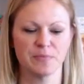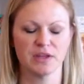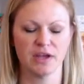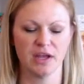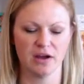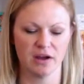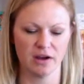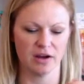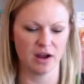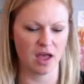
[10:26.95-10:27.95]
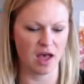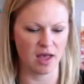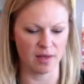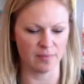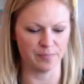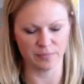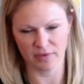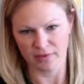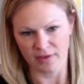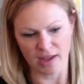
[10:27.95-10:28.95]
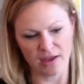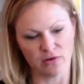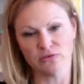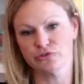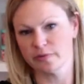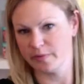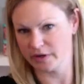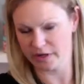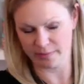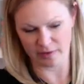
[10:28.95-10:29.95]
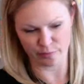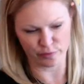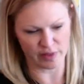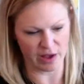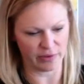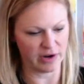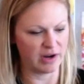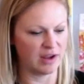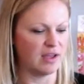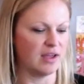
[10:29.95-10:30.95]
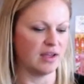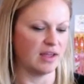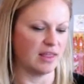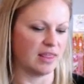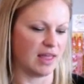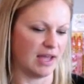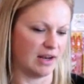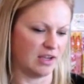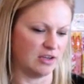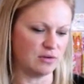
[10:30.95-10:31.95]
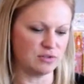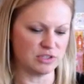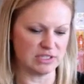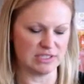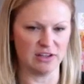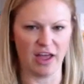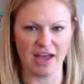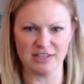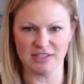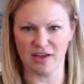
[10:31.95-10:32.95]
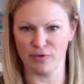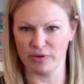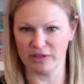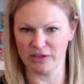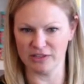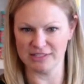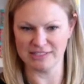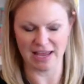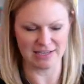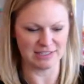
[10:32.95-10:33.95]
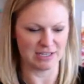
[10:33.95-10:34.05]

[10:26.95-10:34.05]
They are an ultra premium flower that usually still has a really good scent.